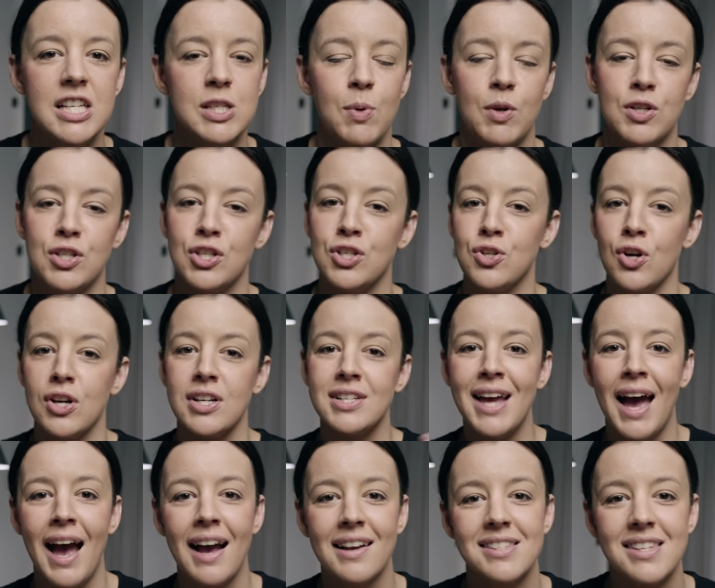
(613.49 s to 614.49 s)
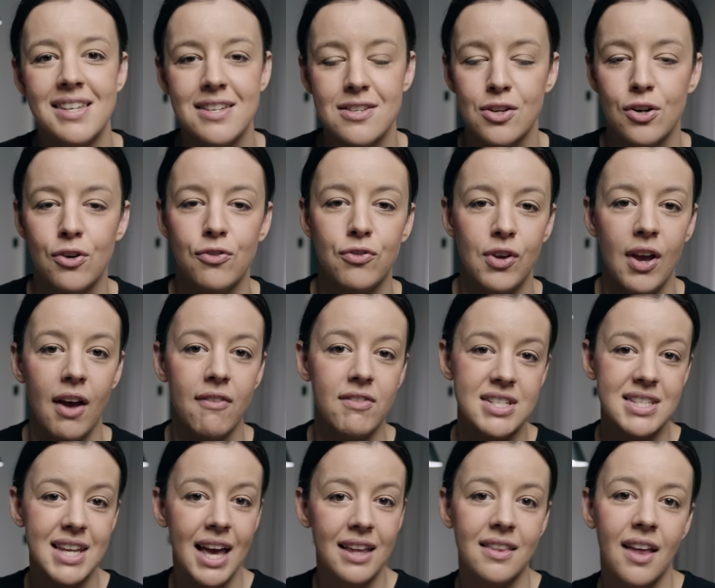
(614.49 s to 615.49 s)
especially during tax season or if you have a
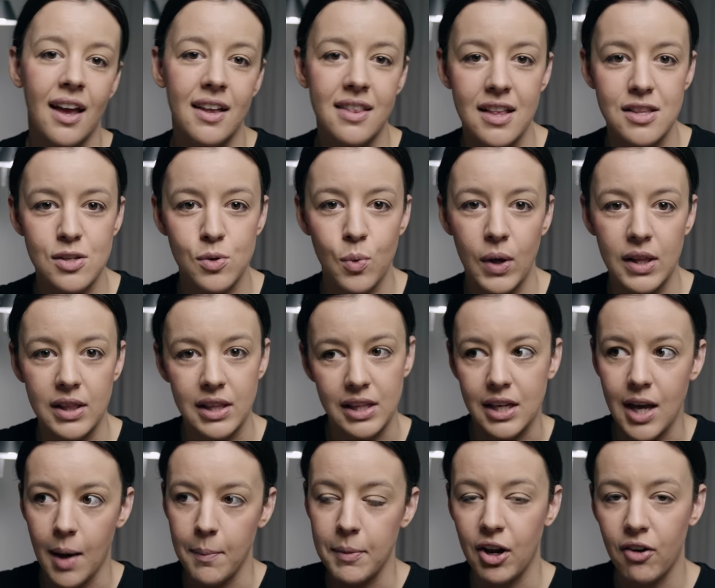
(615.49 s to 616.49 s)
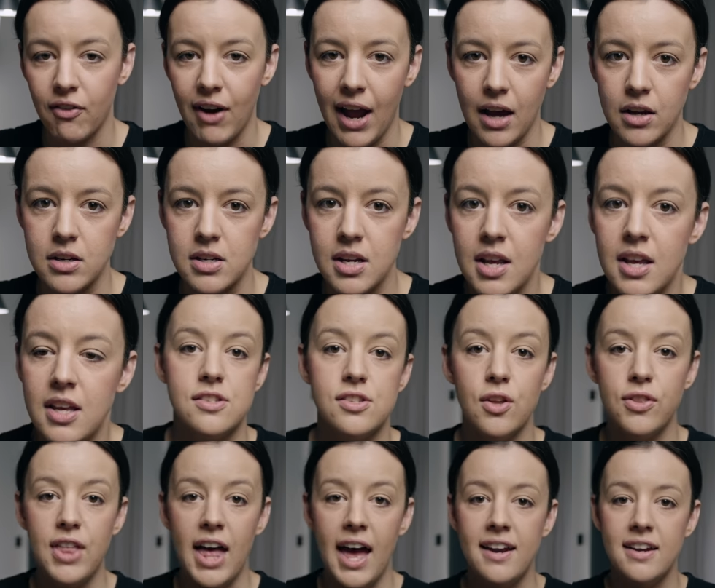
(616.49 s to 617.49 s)
deadline that's quickly coming around.
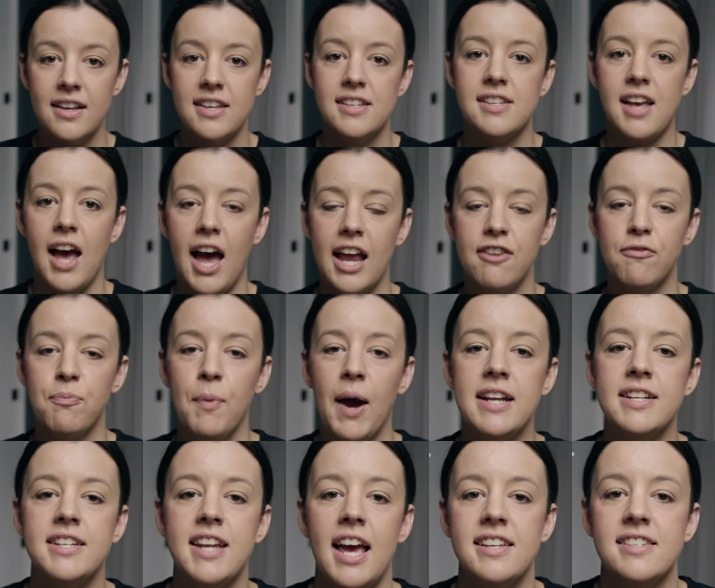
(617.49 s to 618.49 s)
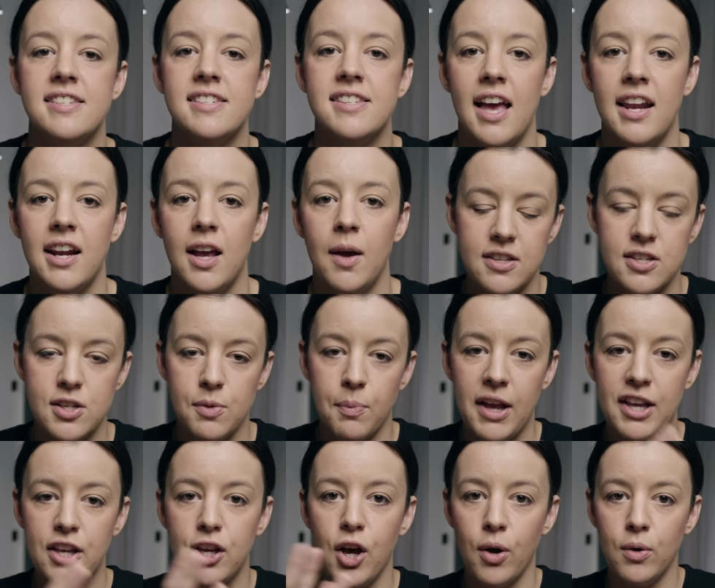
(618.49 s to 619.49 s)
So that is kind of my desk setup. These are
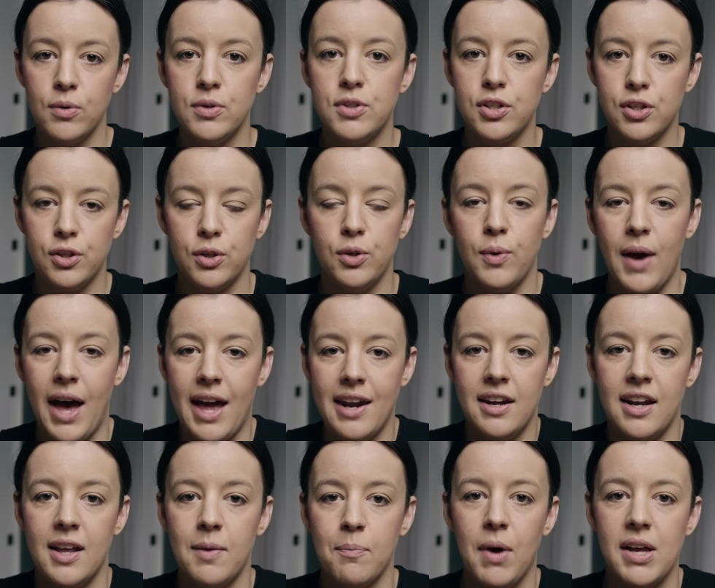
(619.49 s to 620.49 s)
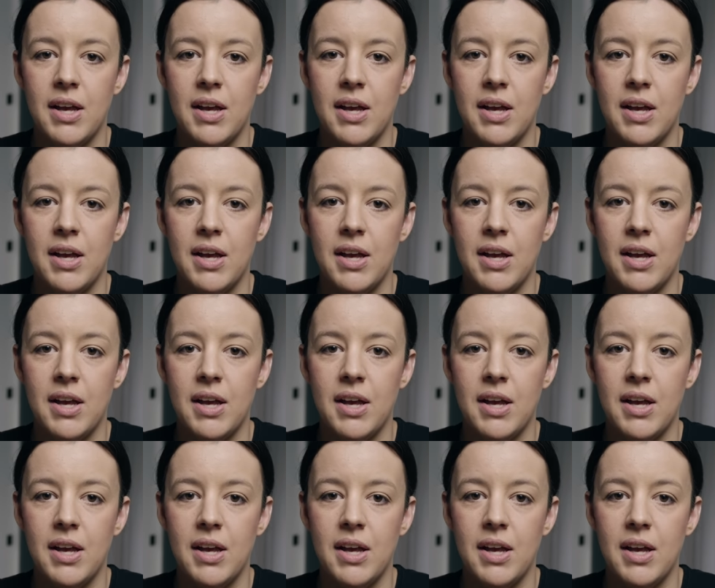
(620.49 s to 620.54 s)
my go-to editing